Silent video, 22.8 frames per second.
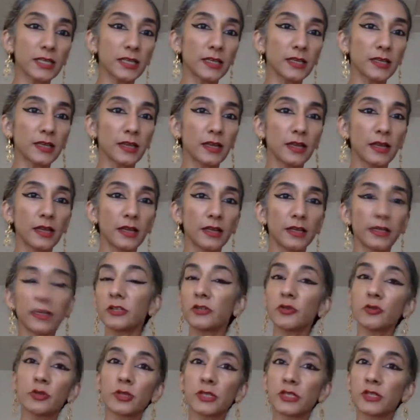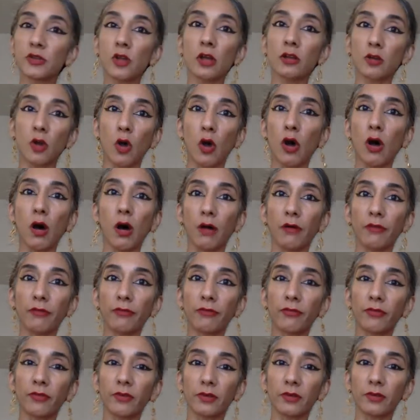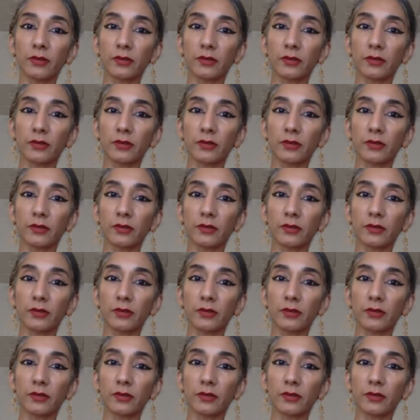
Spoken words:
that Gertrude is not off